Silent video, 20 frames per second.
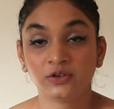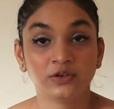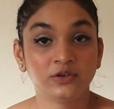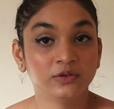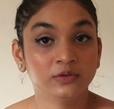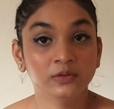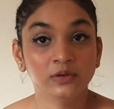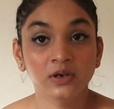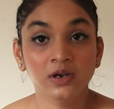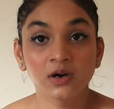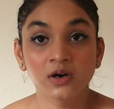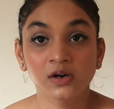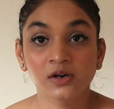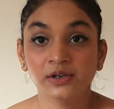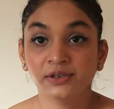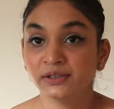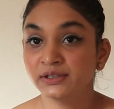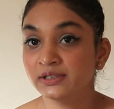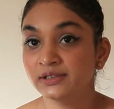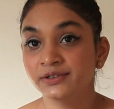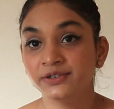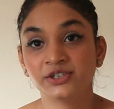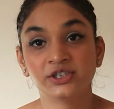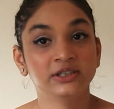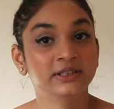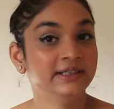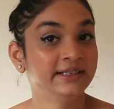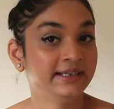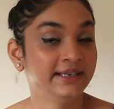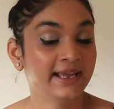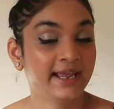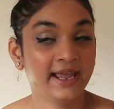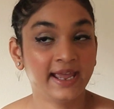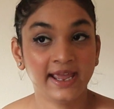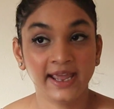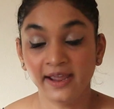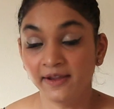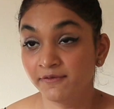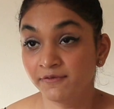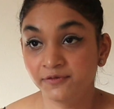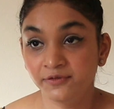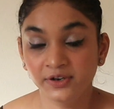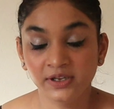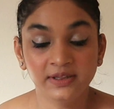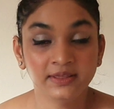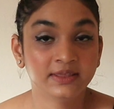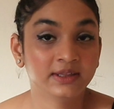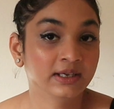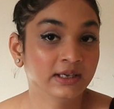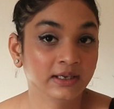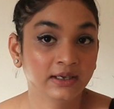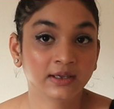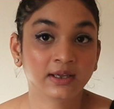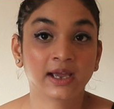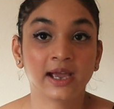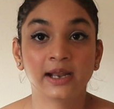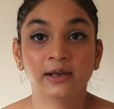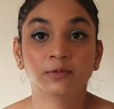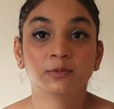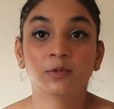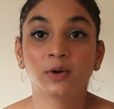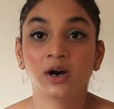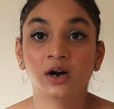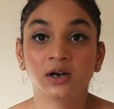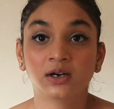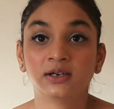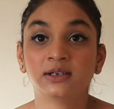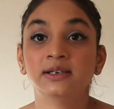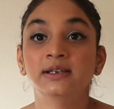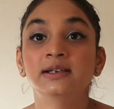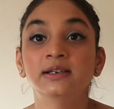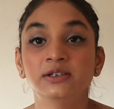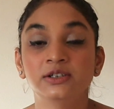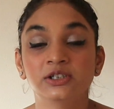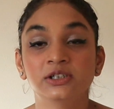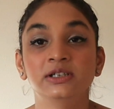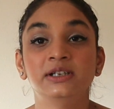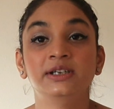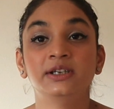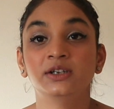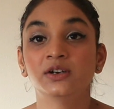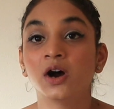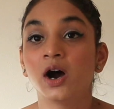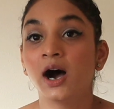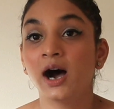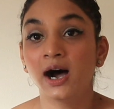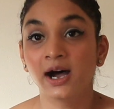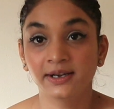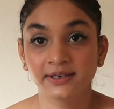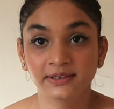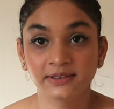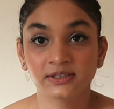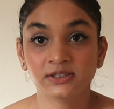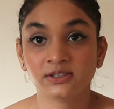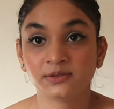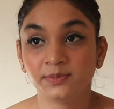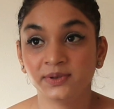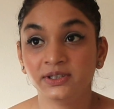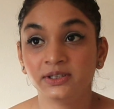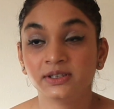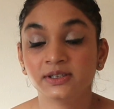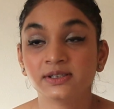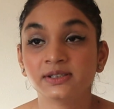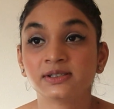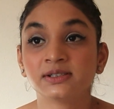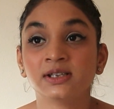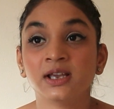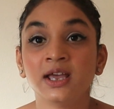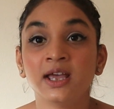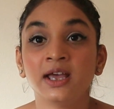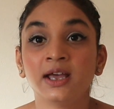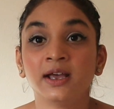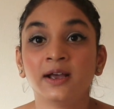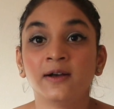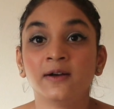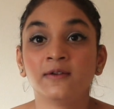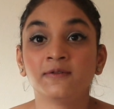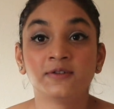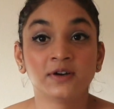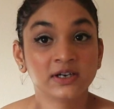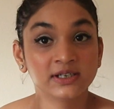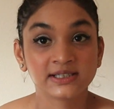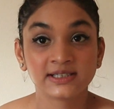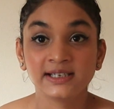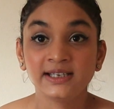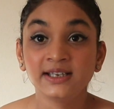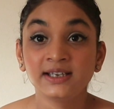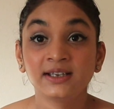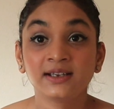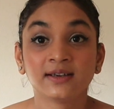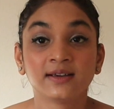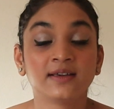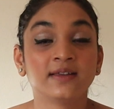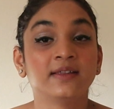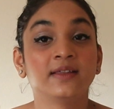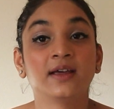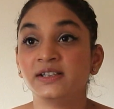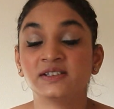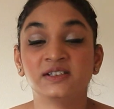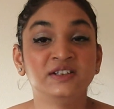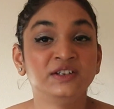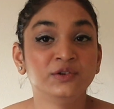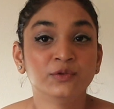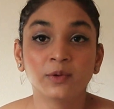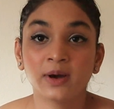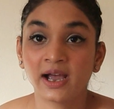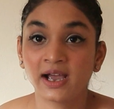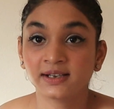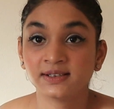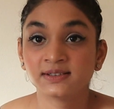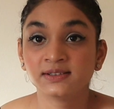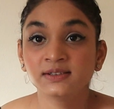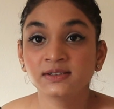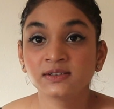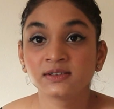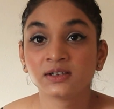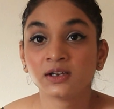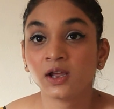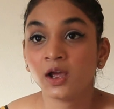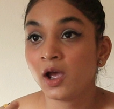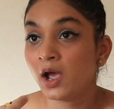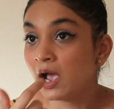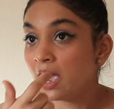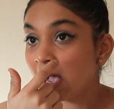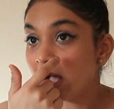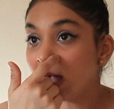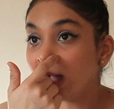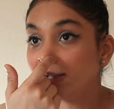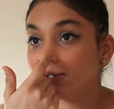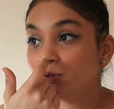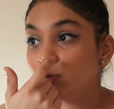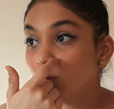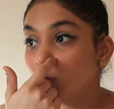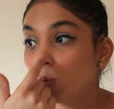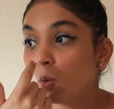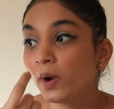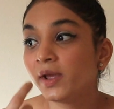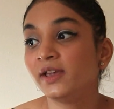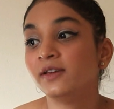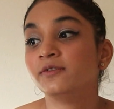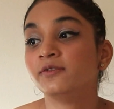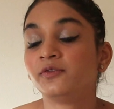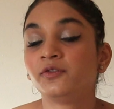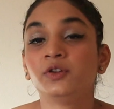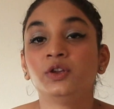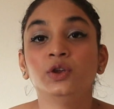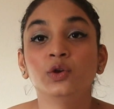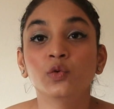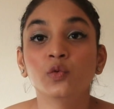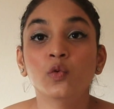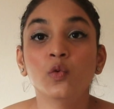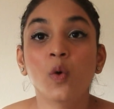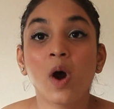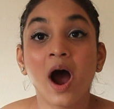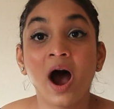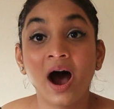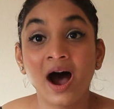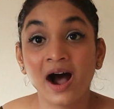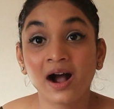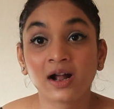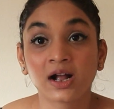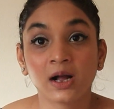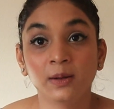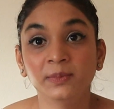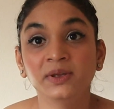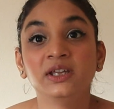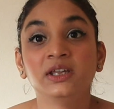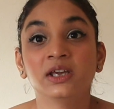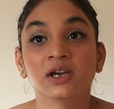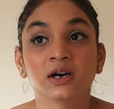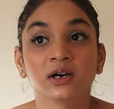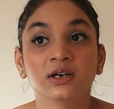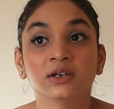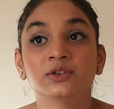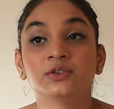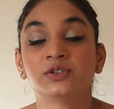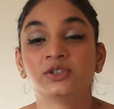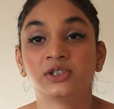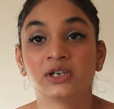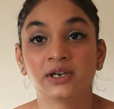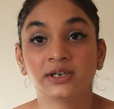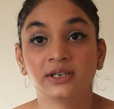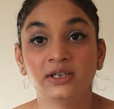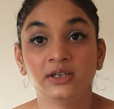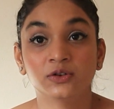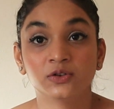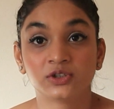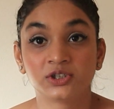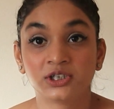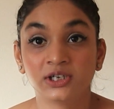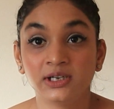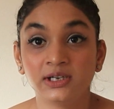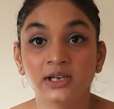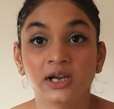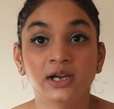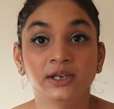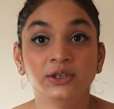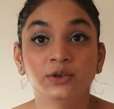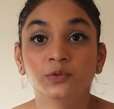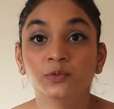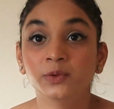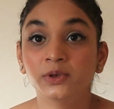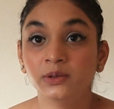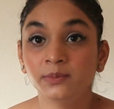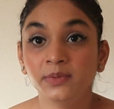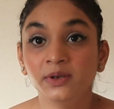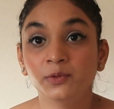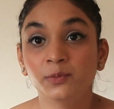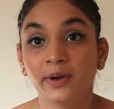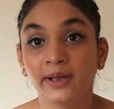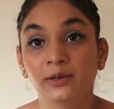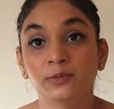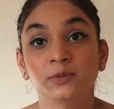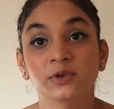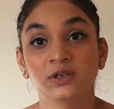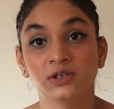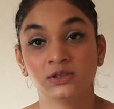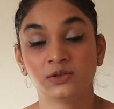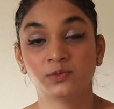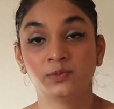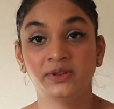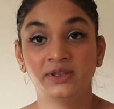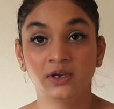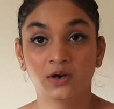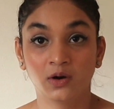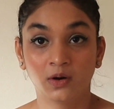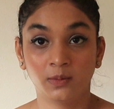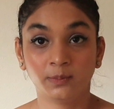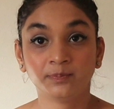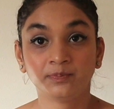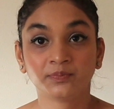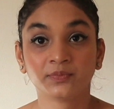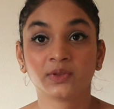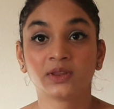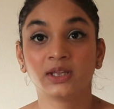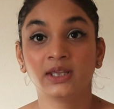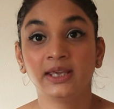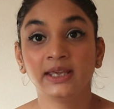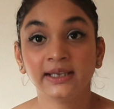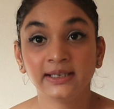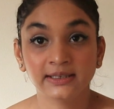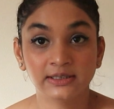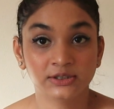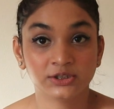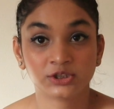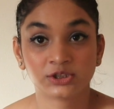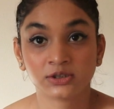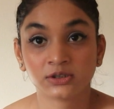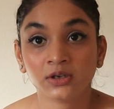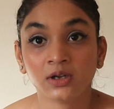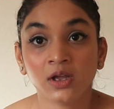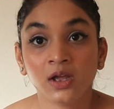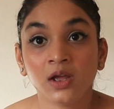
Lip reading: to learn literally everything and work literally your hardest, because firstly, it's a new accent. I know if you are coming here to study in Australia, you will be well versed with your English,